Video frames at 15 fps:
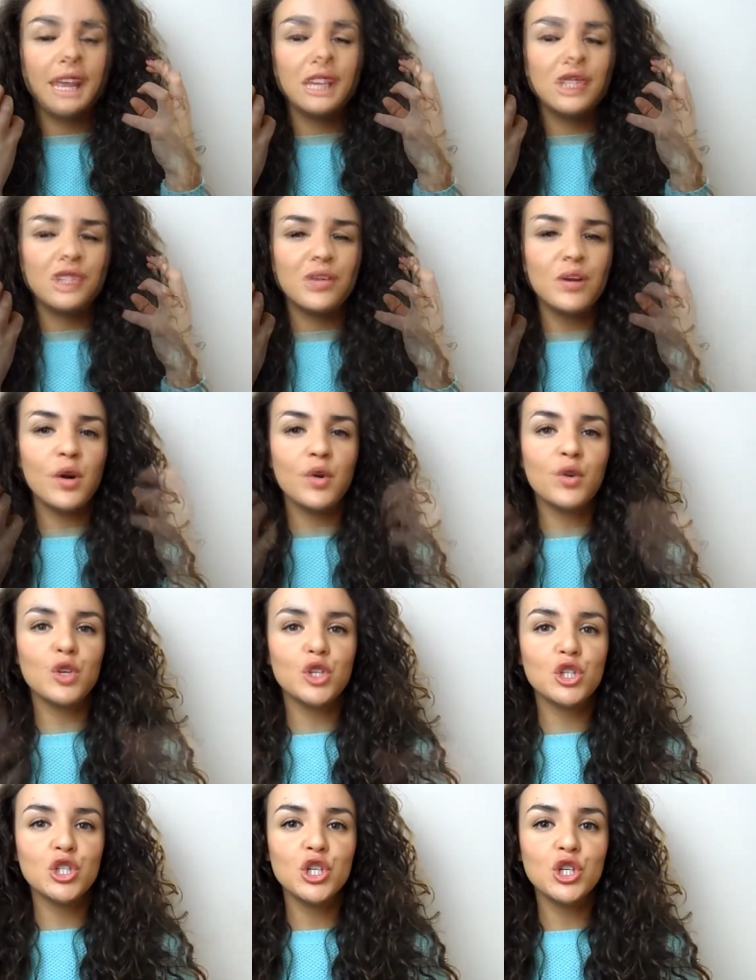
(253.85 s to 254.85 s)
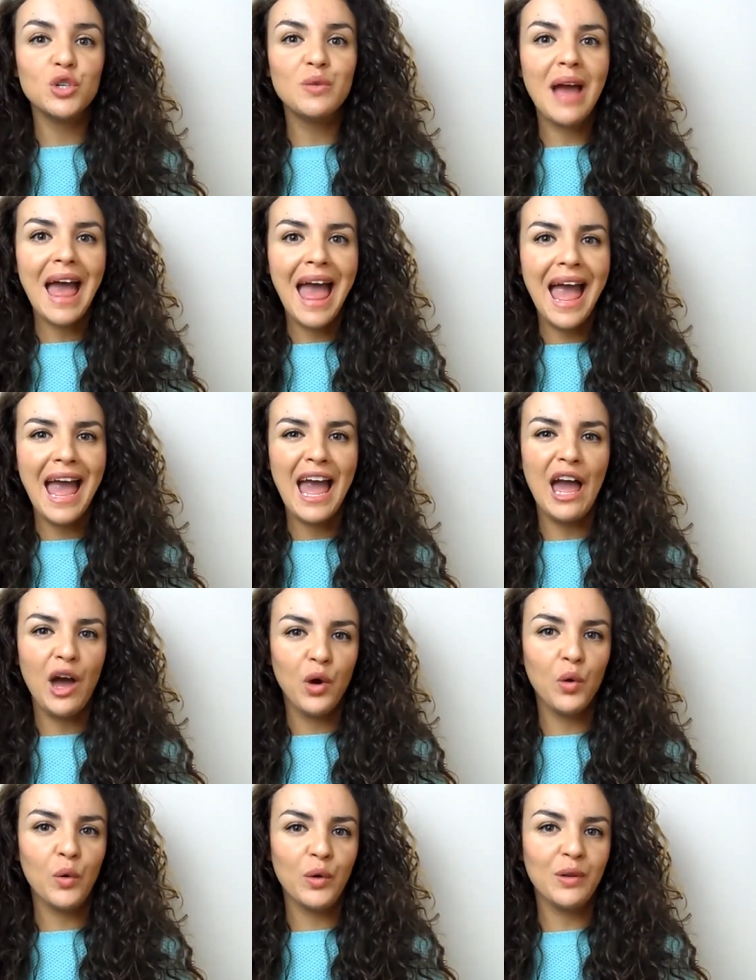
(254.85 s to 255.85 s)
Now moving on to
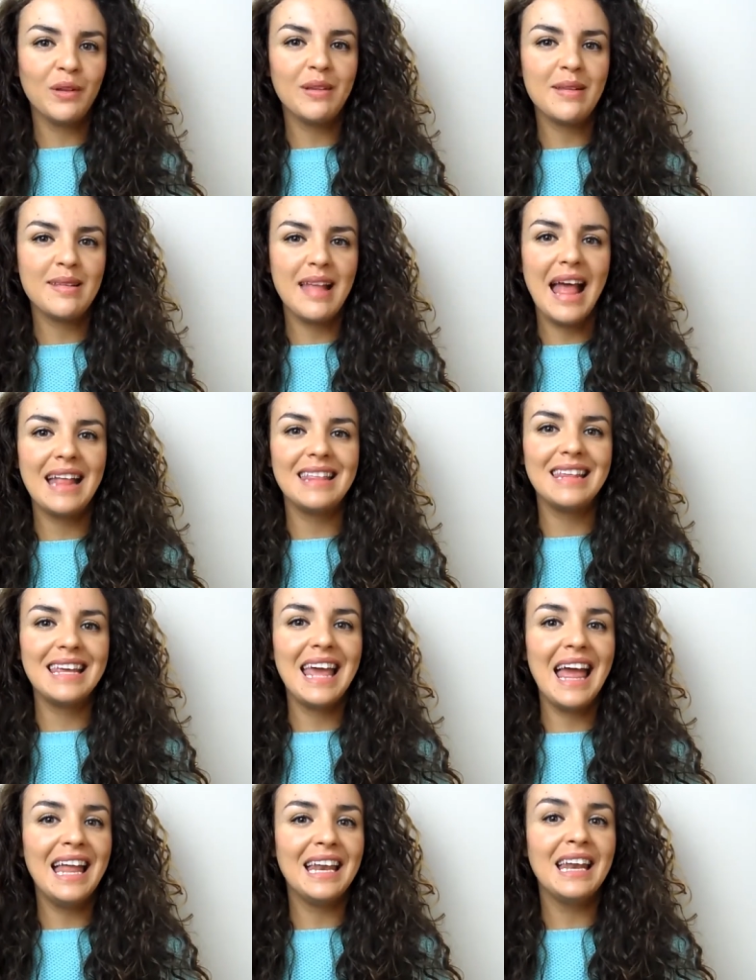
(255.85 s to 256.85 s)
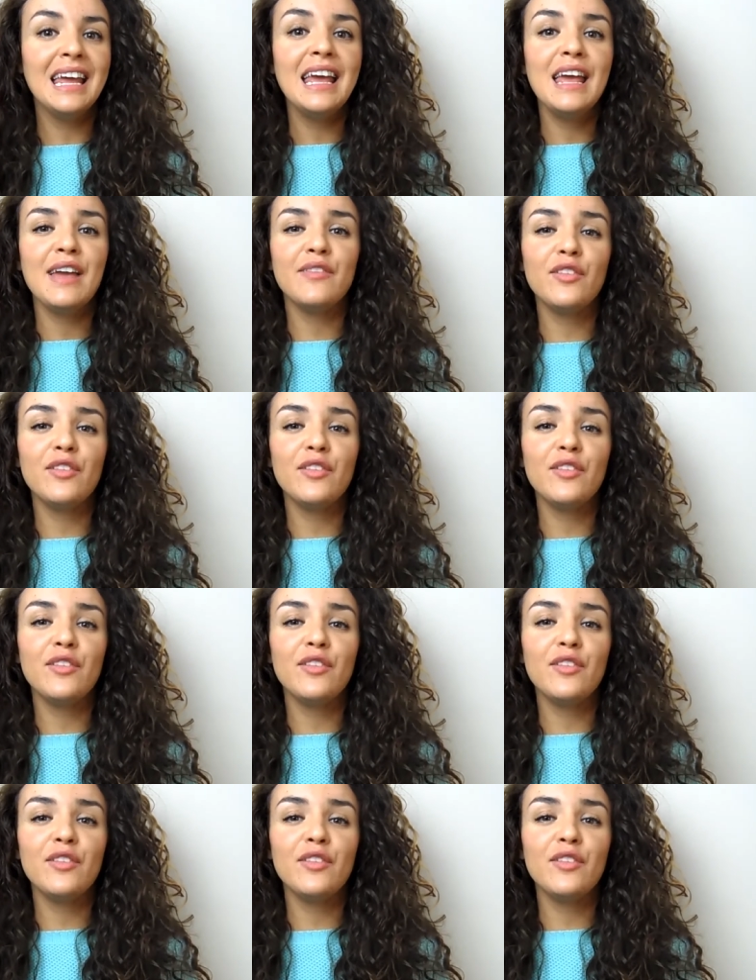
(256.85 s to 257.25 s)
hair oils, and again